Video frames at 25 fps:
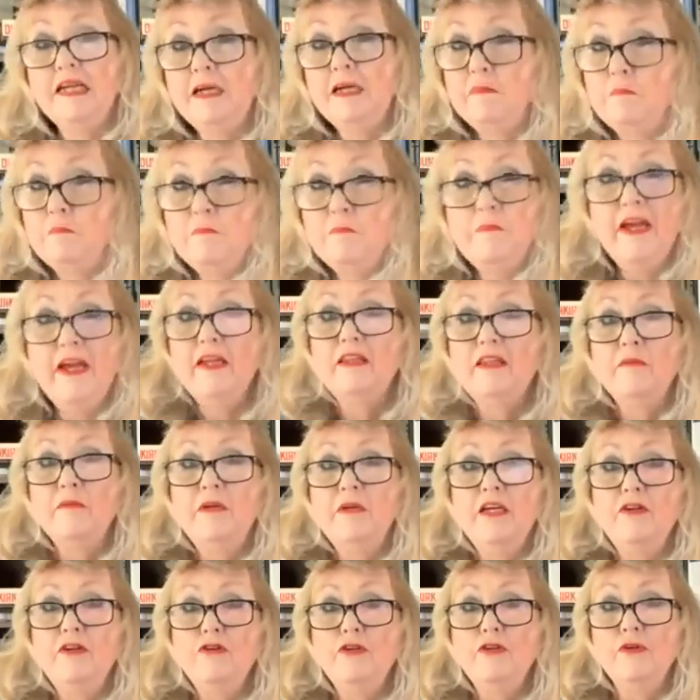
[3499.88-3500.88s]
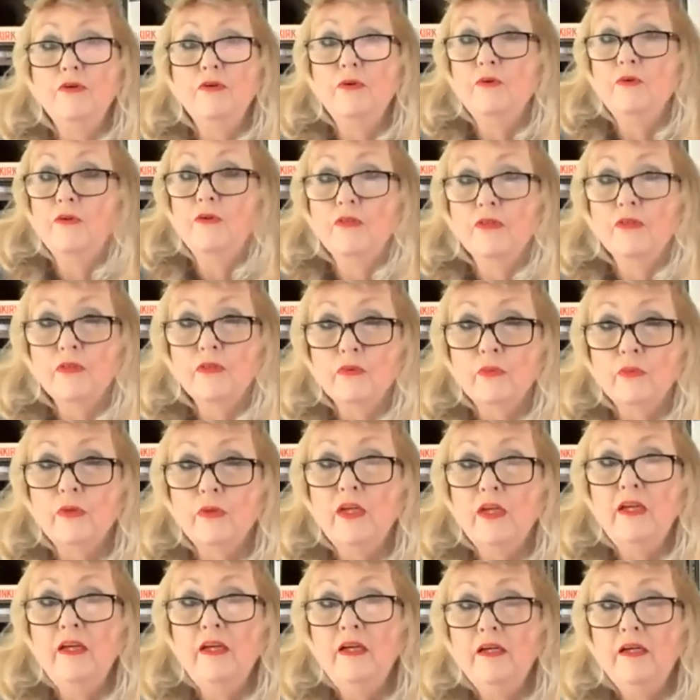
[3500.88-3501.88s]
Make them into
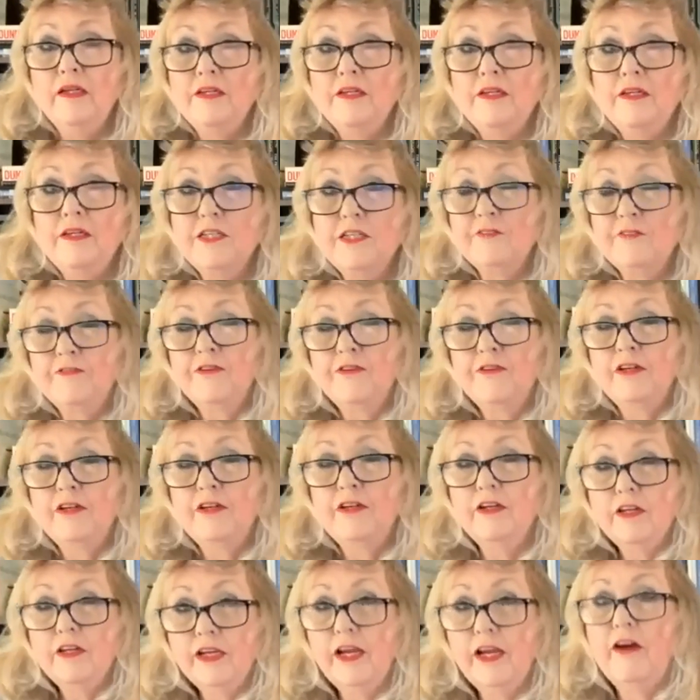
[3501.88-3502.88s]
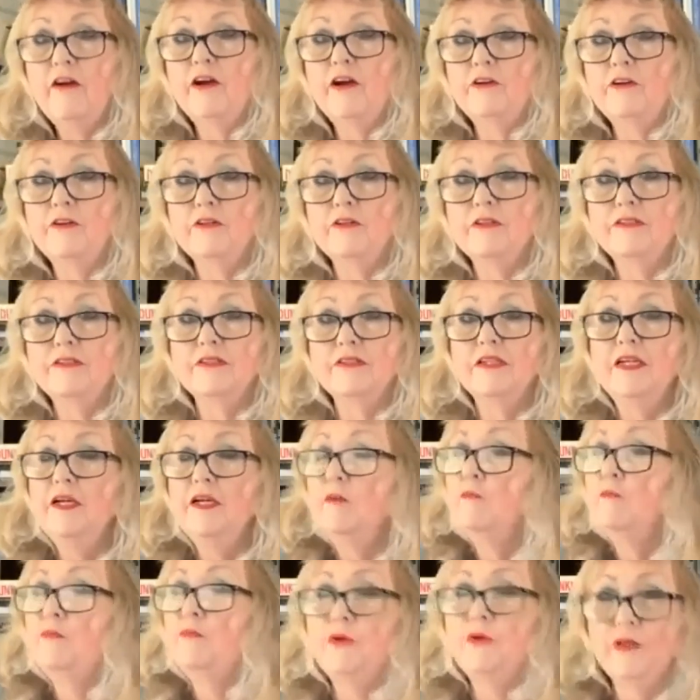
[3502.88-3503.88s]
3 different characters.
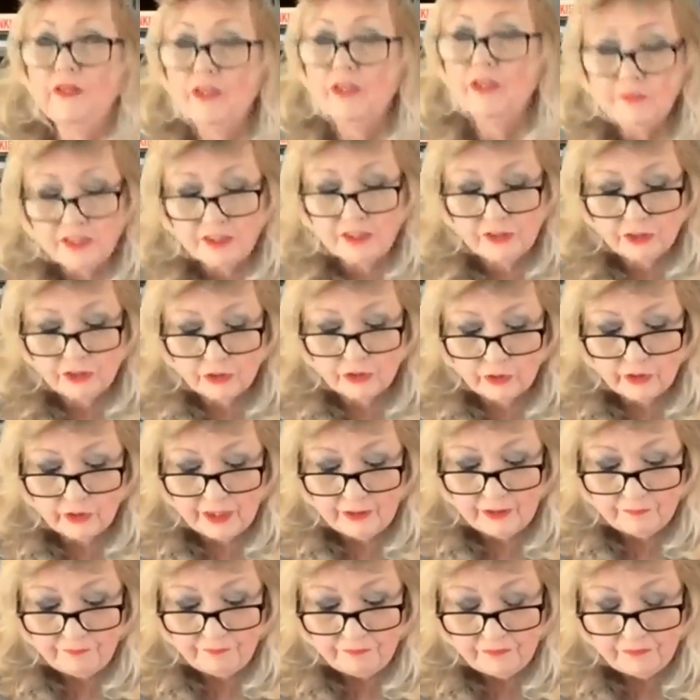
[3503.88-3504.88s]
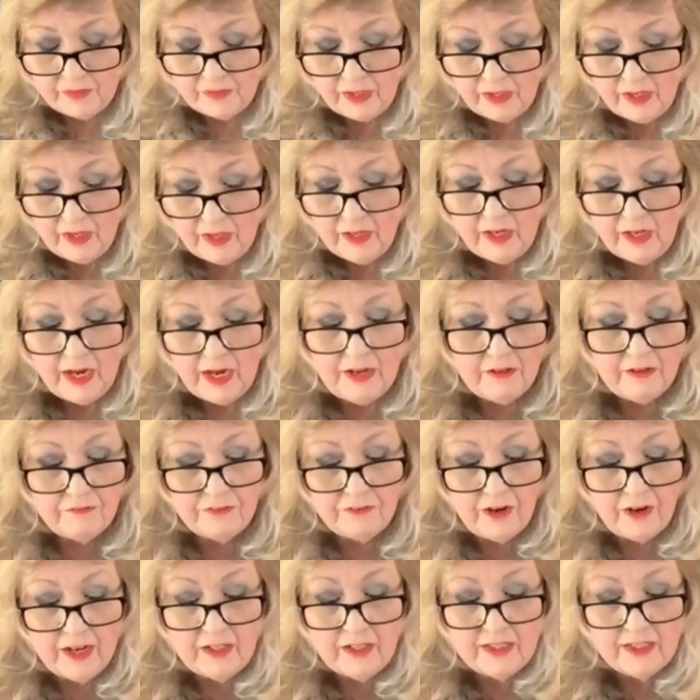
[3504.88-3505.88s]
Put them in a story. And
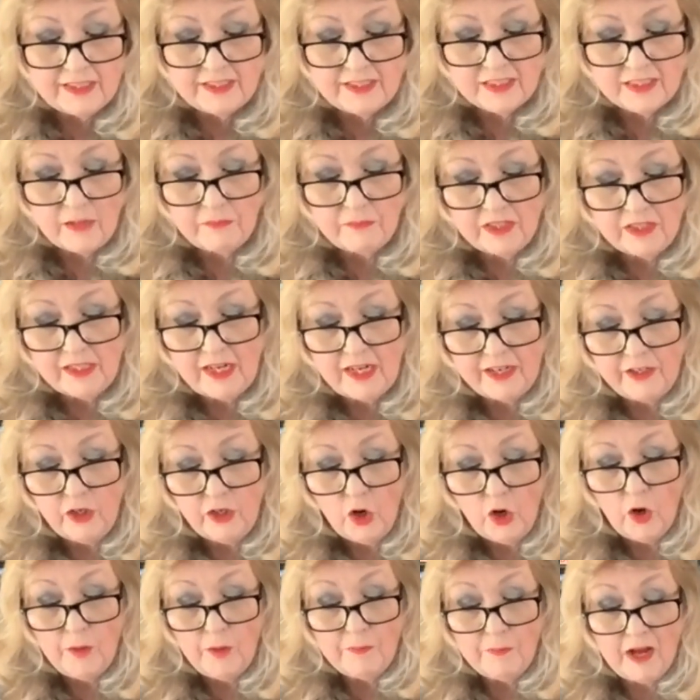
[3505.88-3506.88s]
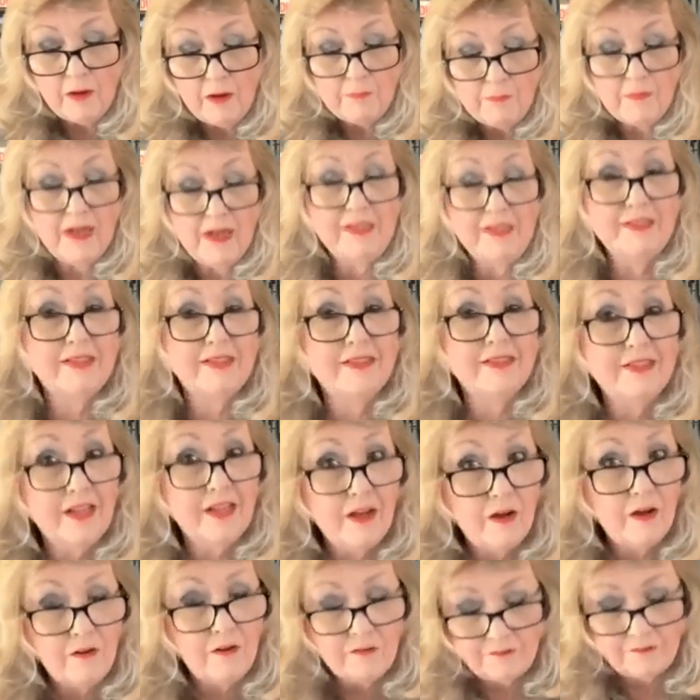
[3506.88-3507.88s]
finally, something I know about
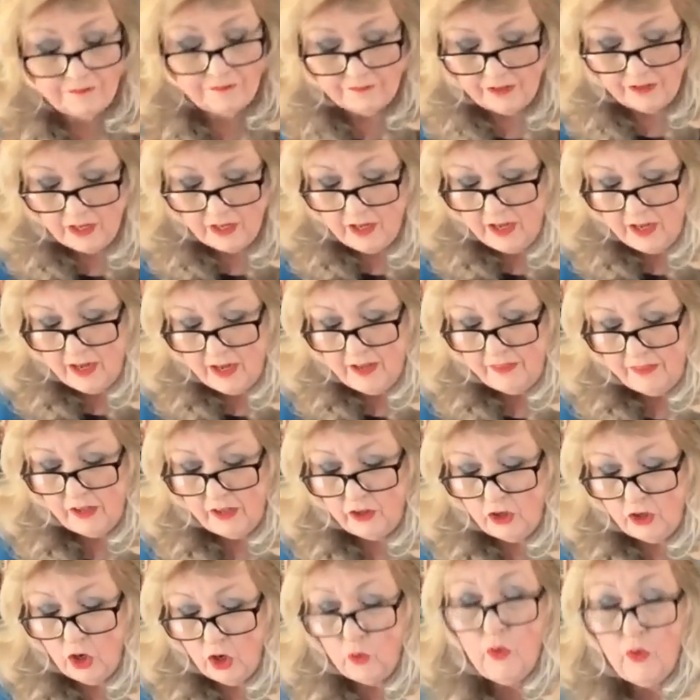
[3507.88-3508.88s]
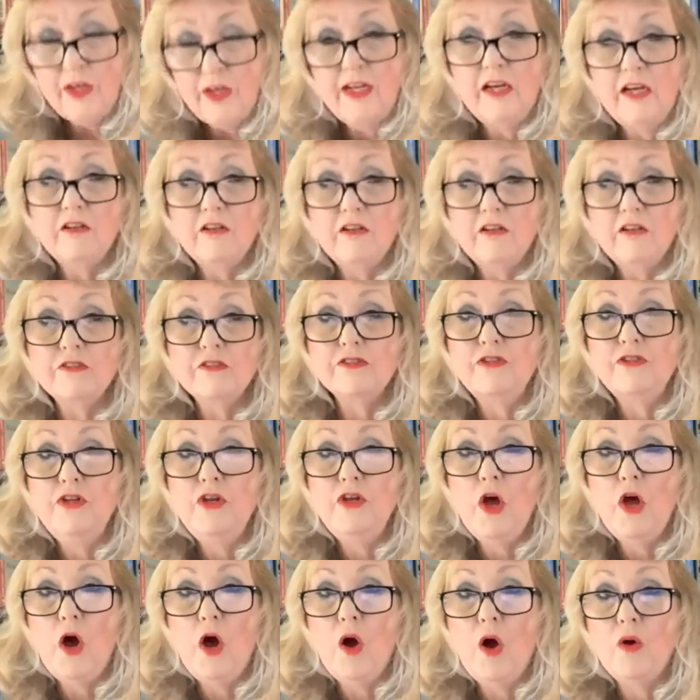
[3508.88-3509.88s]
myself that no one else
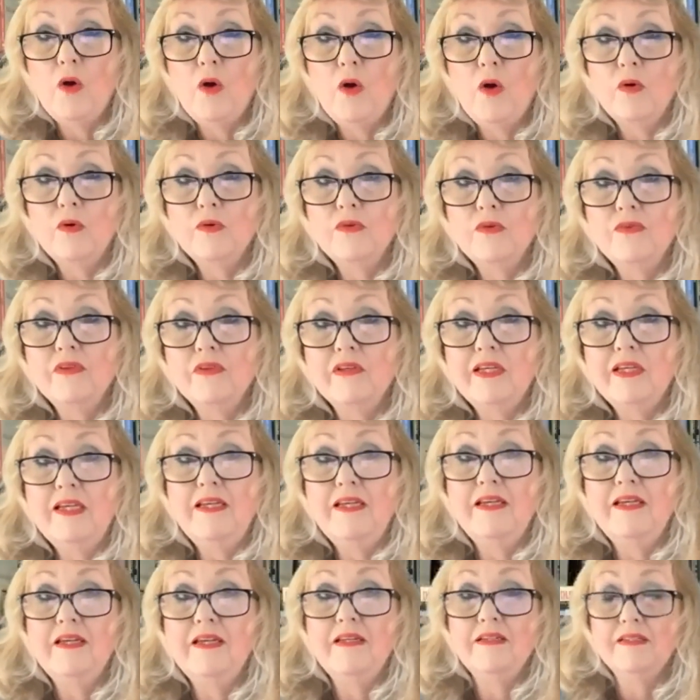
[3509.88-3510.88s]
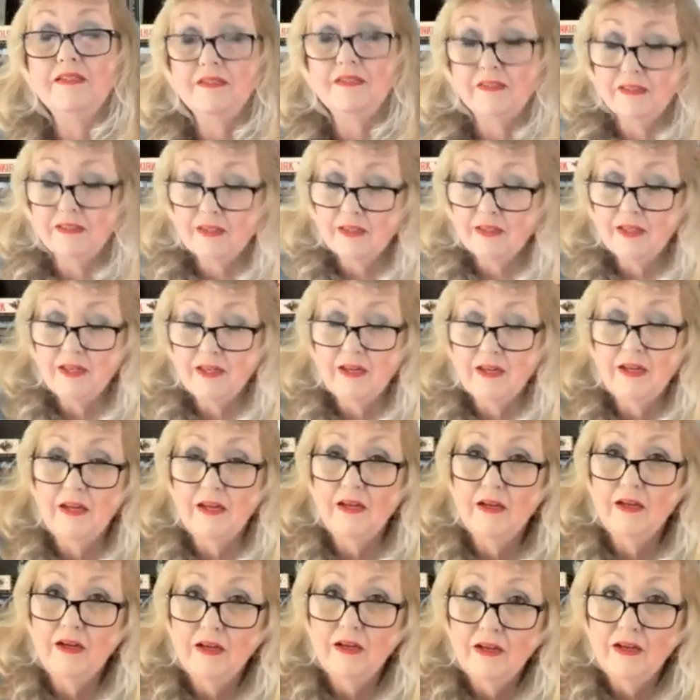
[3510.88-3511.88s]
knows is
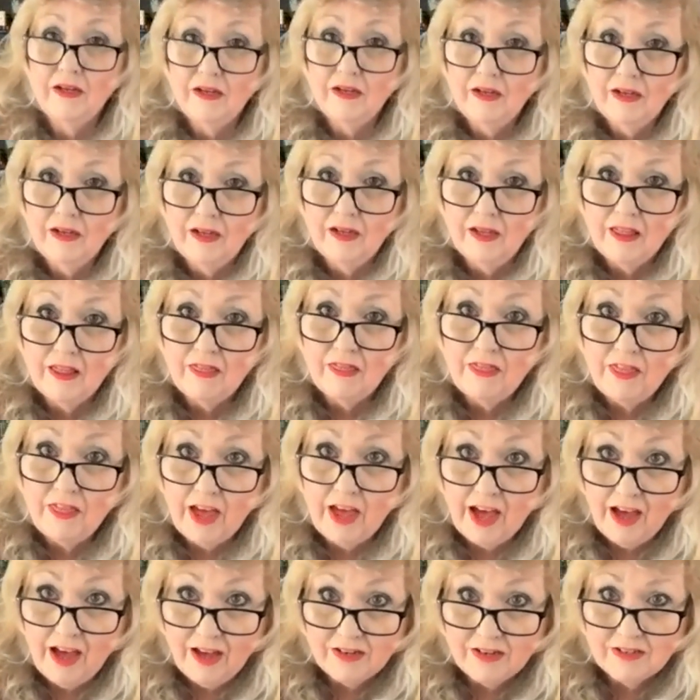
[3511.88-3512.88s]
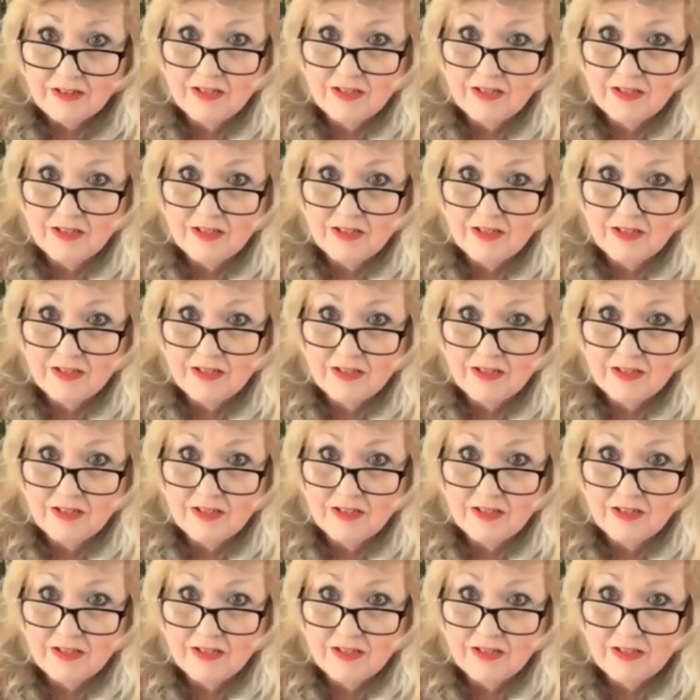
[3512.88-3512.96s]
that,